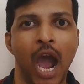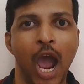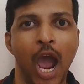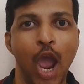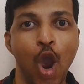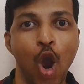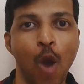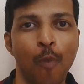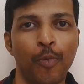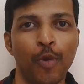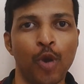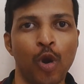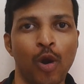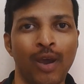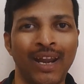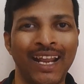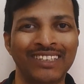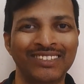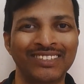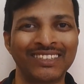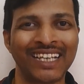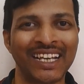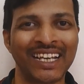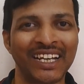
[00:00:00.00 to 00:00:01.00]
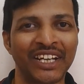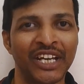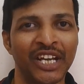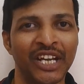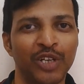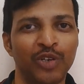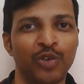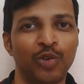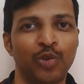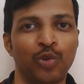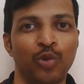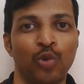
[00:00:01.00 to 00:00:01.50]
I hope you are
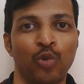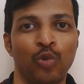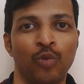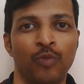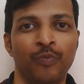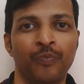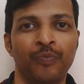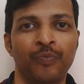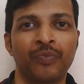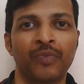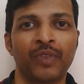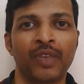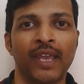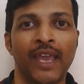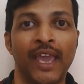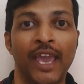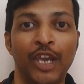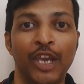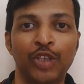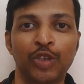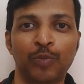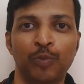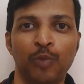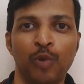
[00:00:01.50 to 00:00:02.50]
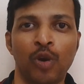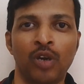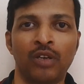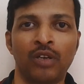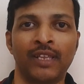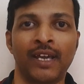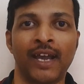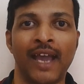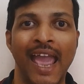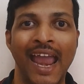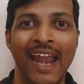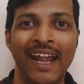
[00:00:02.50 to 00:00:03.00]
excited to explore
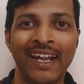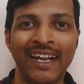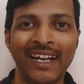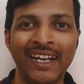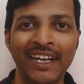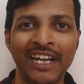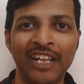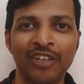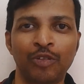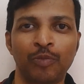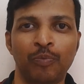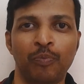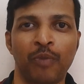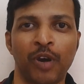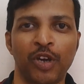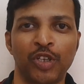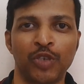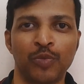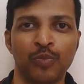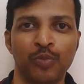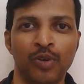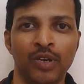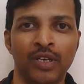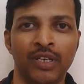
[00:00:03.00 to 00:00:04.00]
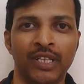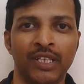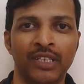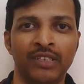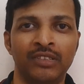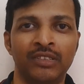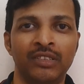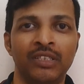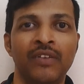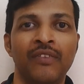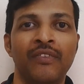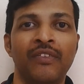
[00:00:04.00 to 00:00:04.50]
the endless
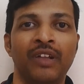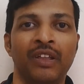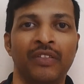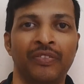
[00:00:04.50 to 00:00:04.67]
possibilities